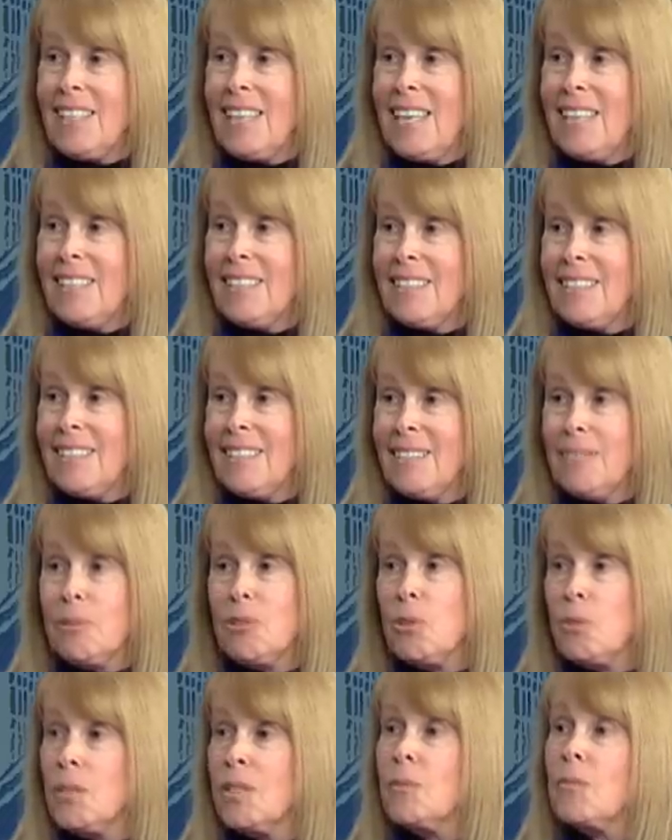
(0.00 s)
and it
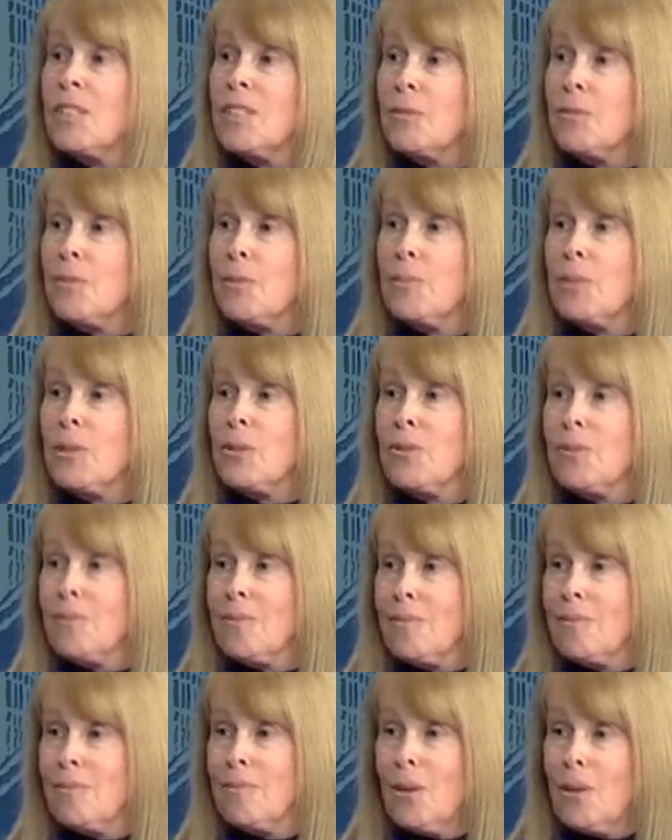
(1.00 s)
was a win-win for both
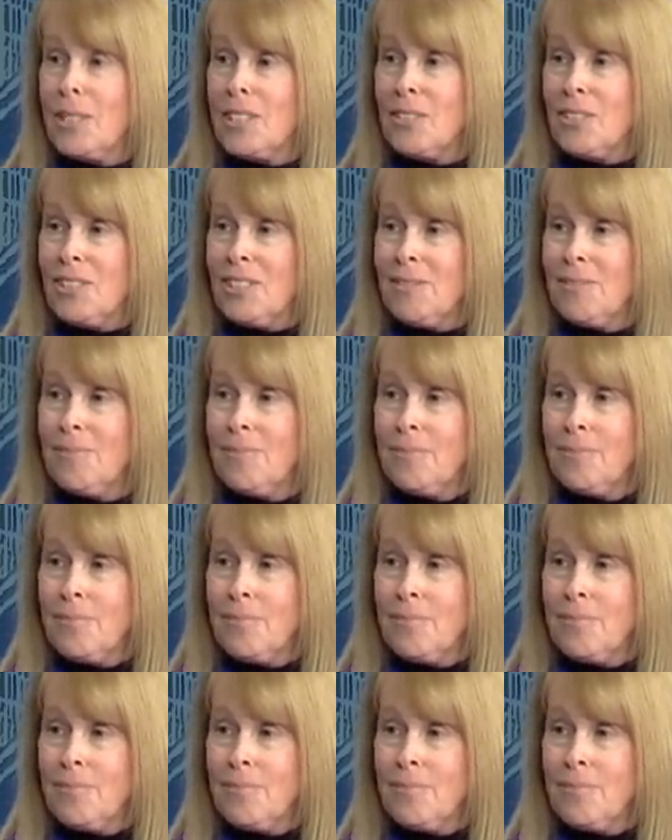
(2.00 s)
parts. And, and,